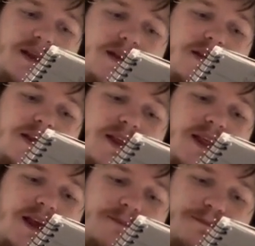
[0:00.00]
This is the
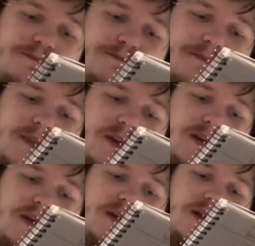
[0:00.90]
thing.
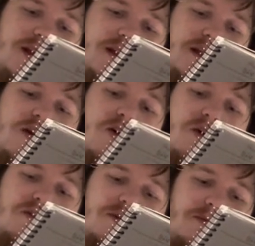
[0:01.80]
And they go
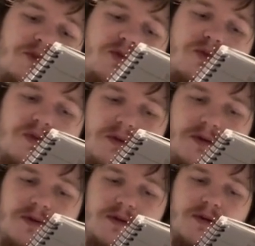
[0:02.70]
over some
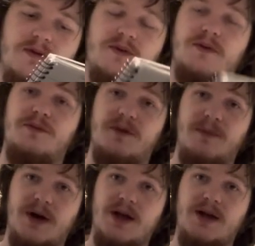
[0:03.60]
tools for
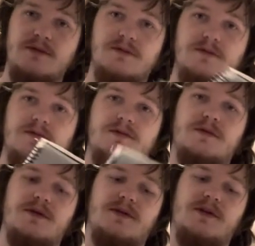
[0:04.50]
debugging,
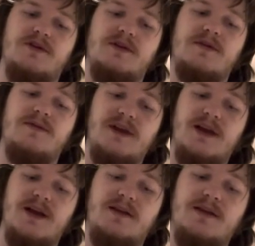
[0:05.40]
such as
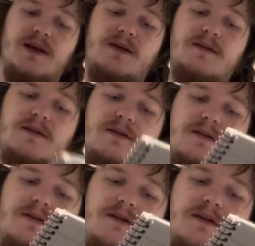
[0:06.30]
NVIDIA Insight.
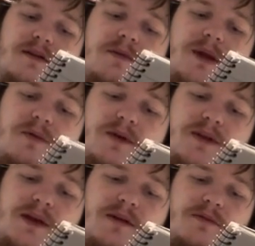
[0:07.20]
The main ones
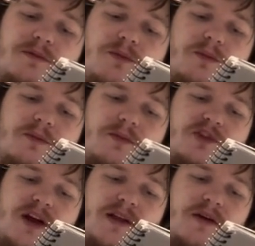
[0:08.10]
they
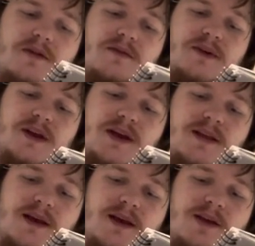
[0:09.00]
shout out are NVIDIA
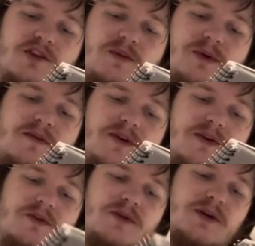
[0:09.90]
Insight, GPU View,